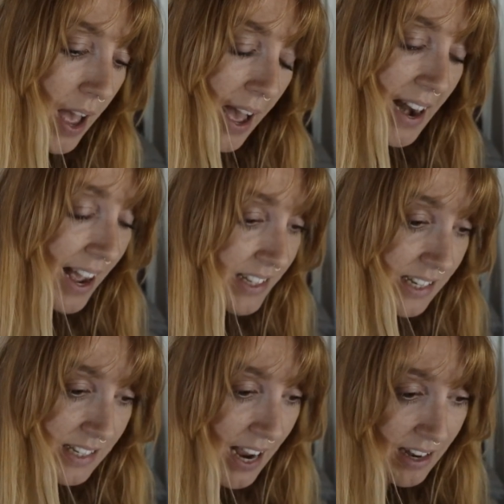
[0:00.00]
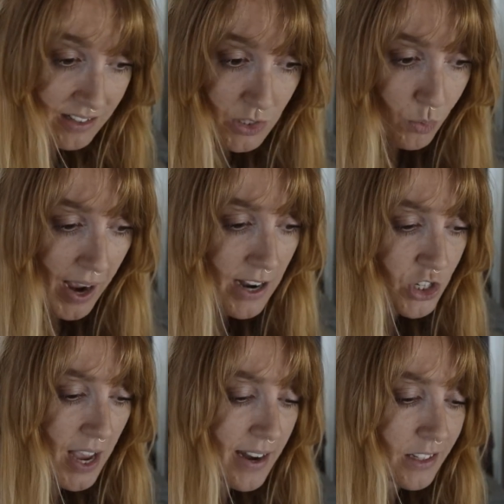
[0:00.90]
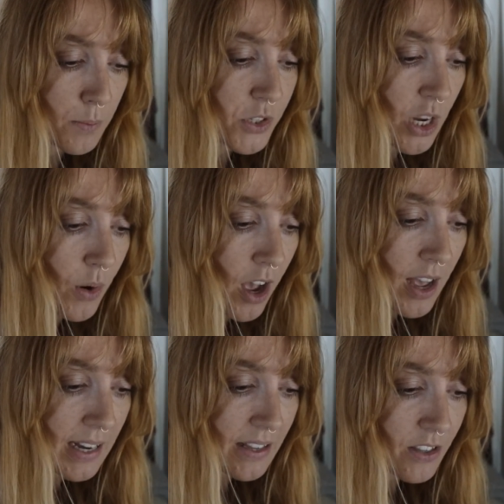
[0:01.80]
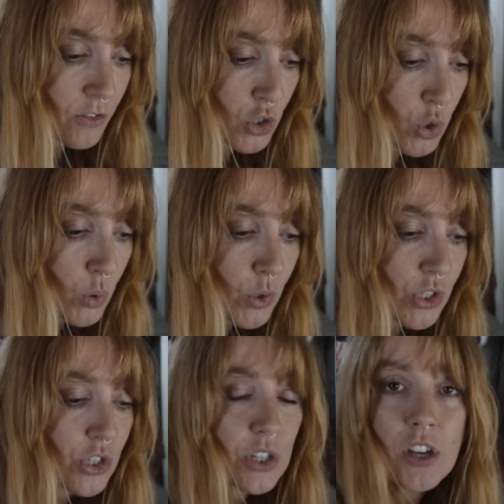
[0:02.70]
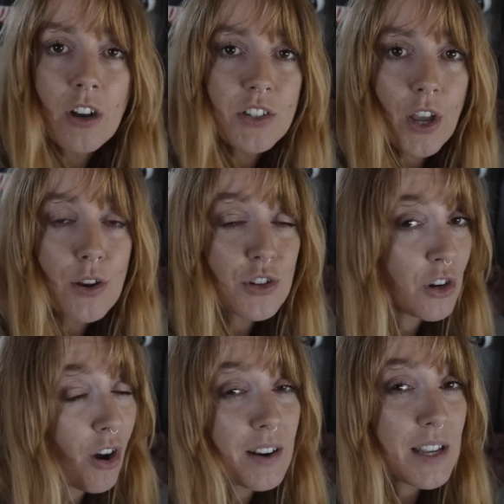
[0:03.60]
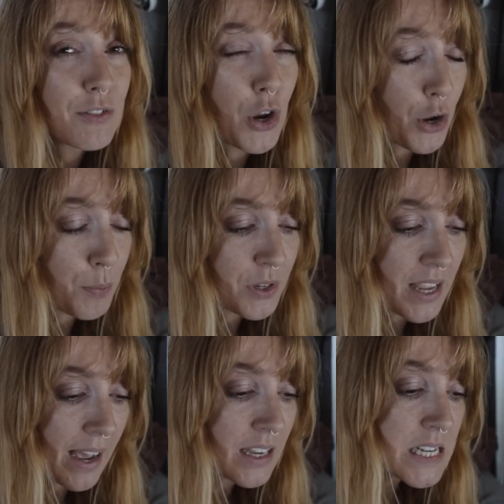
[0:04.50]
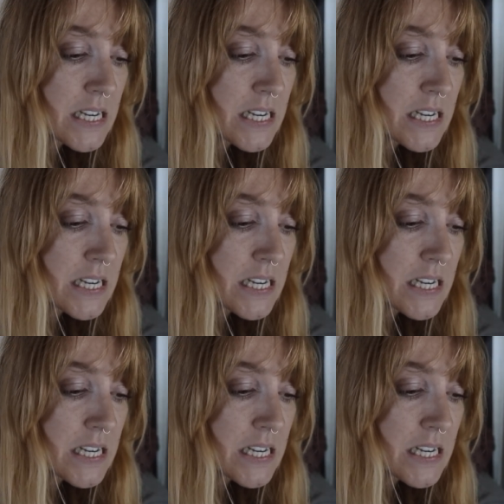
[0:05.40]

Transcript: And as it stands, we're actually heading up so early that the tours to the Arctic Ocean aren't even open yet.